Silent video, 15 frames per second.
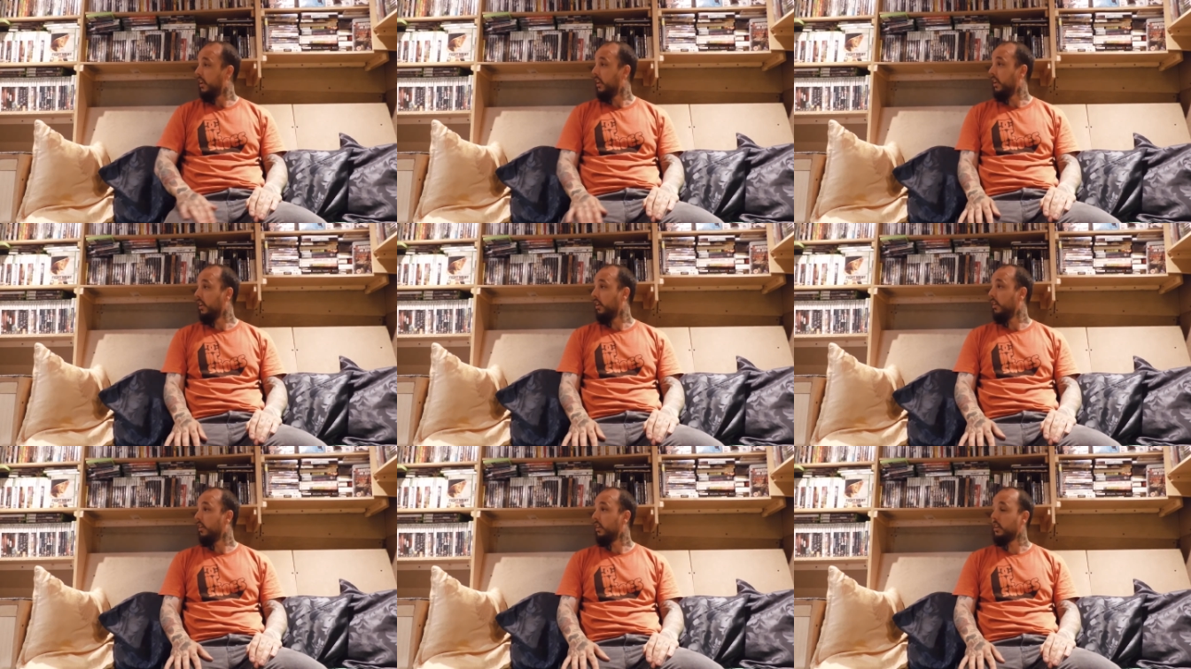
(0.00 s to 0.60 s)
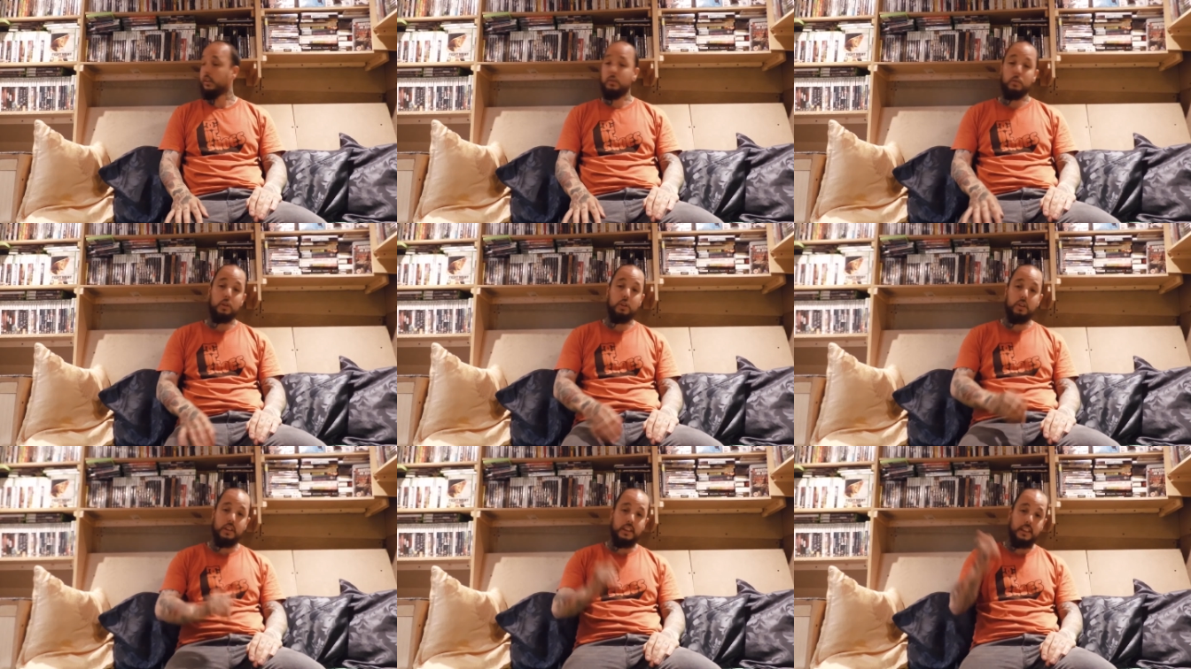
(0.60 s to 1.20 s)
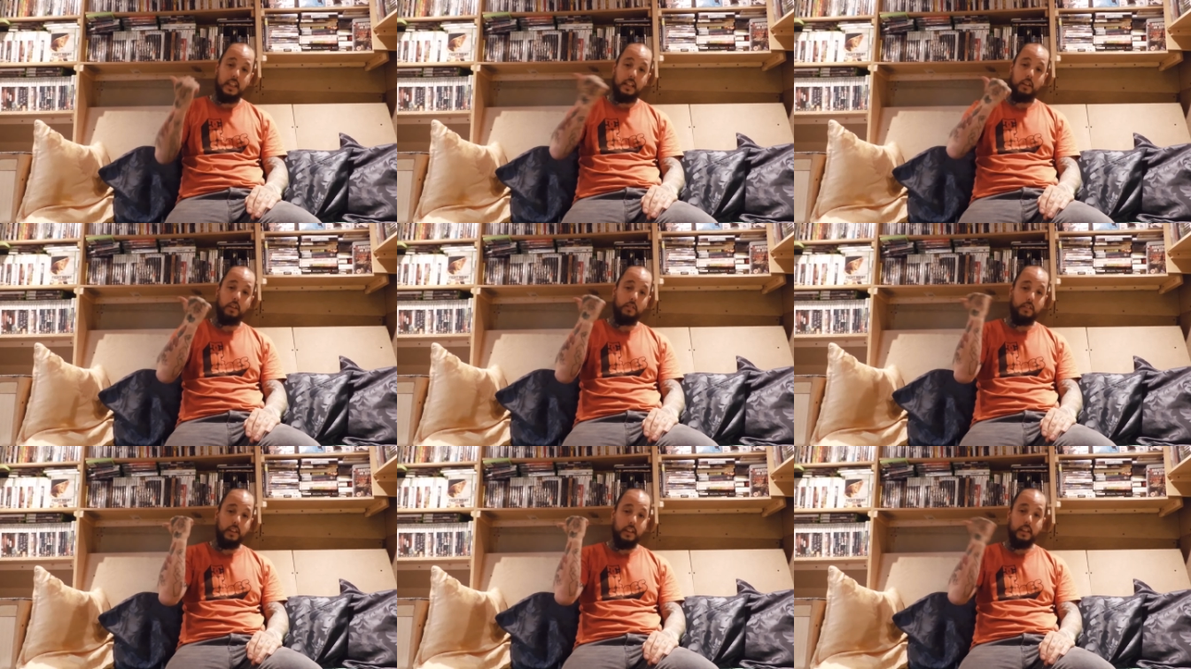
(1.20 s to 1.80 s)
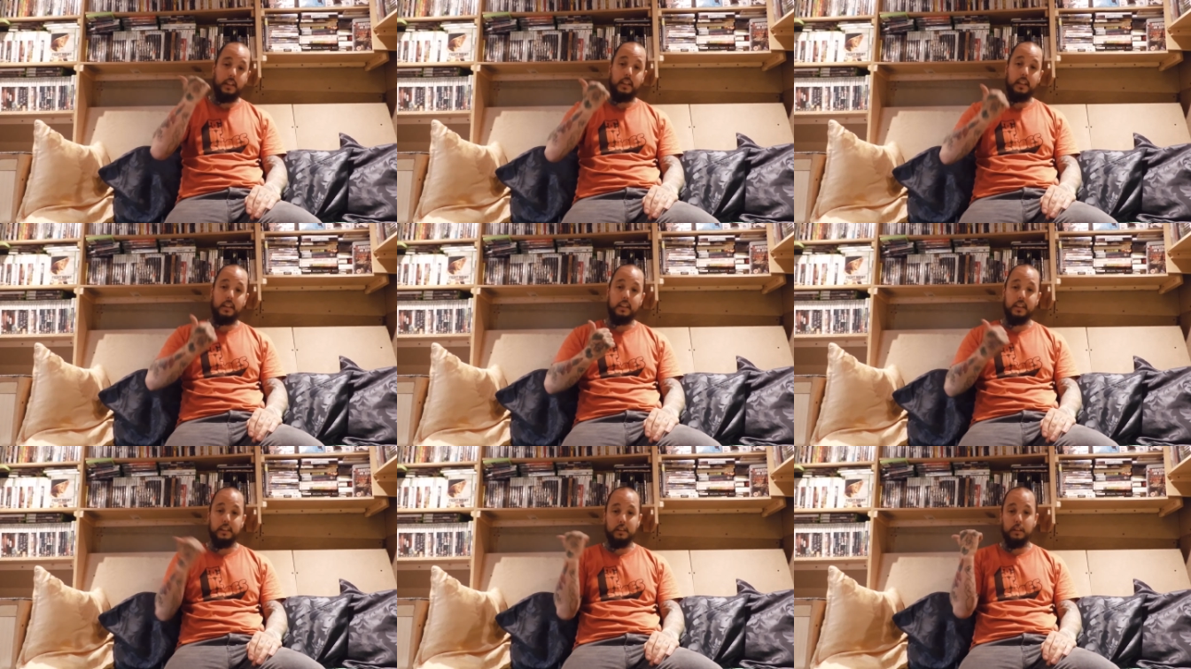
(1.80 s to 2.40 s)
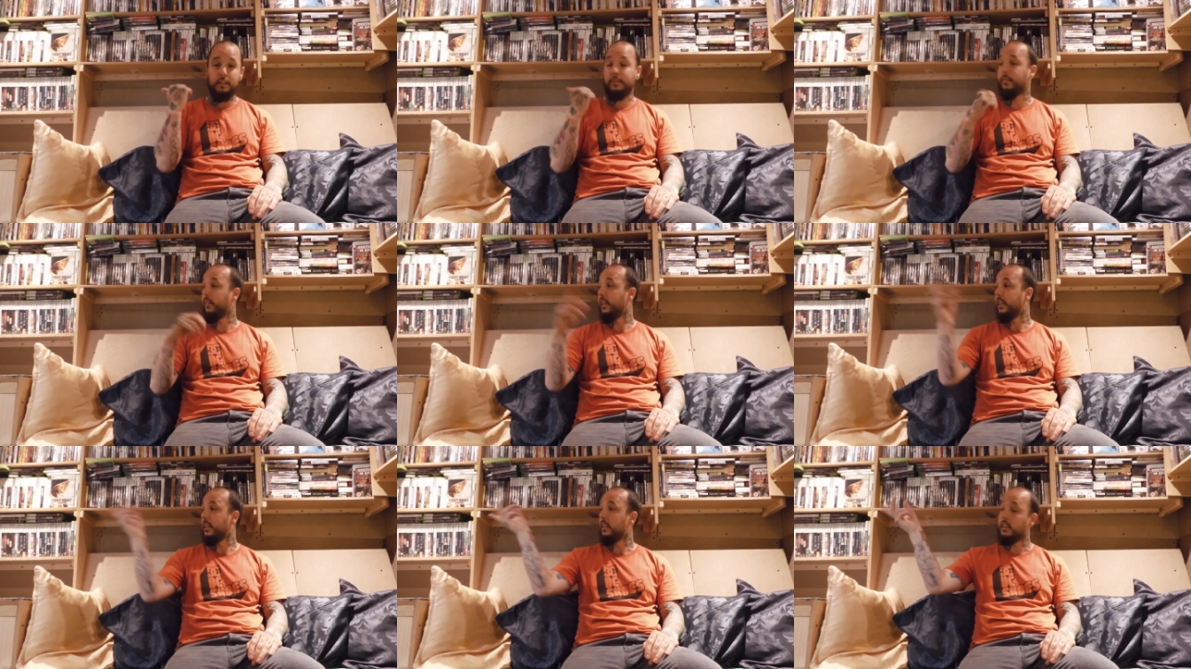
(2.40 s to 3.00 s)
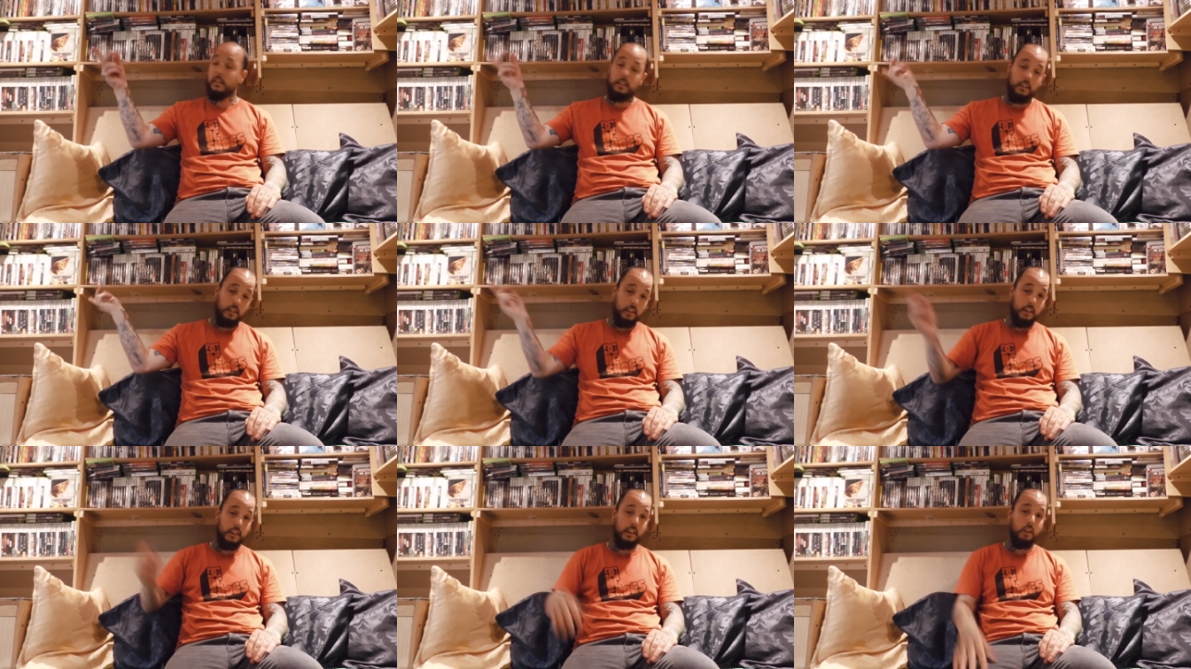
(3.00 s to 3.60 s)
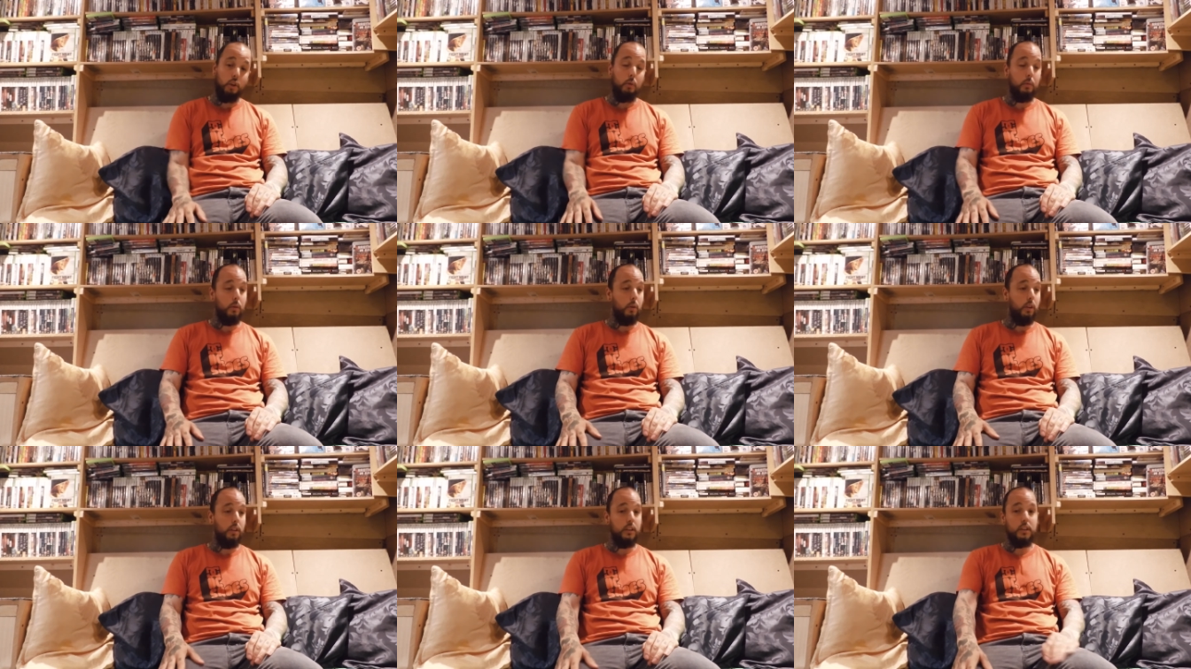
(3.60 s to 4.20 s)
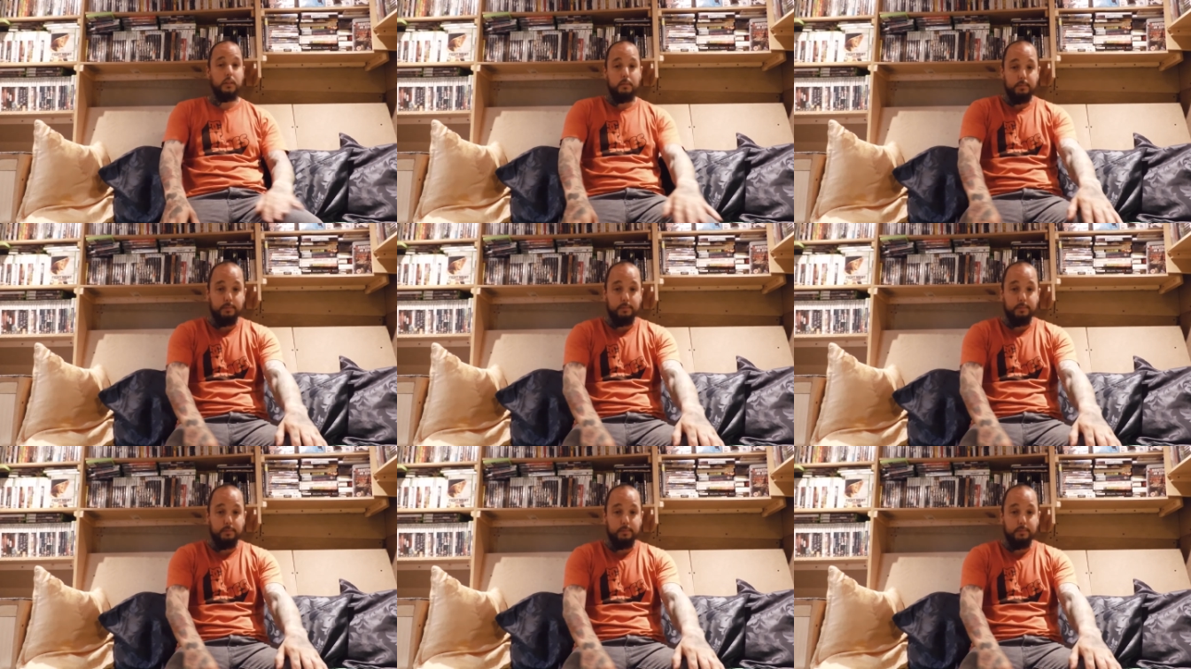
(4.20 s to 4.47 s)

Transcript: You know, because we usually stand over there next to the fridge and you can see the Hot Wheel cars.